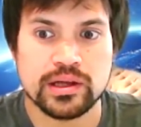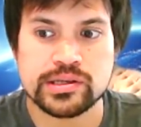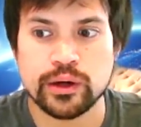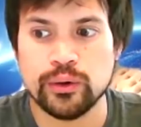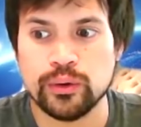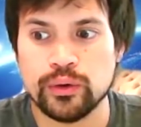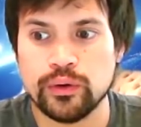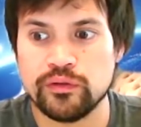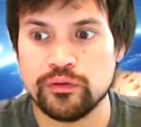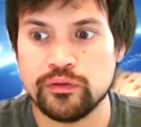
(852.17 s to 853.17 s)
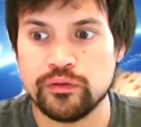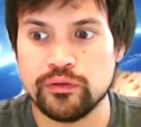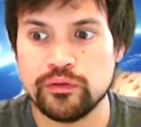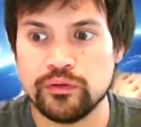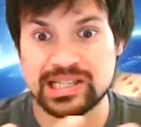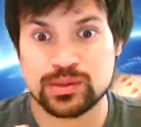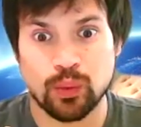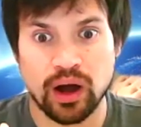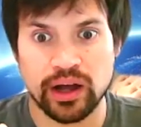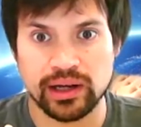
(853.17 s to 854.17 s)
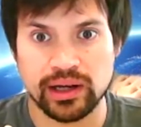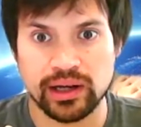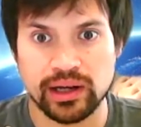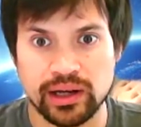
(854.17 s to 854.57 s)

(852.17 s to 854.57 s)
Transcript: So, so this is why like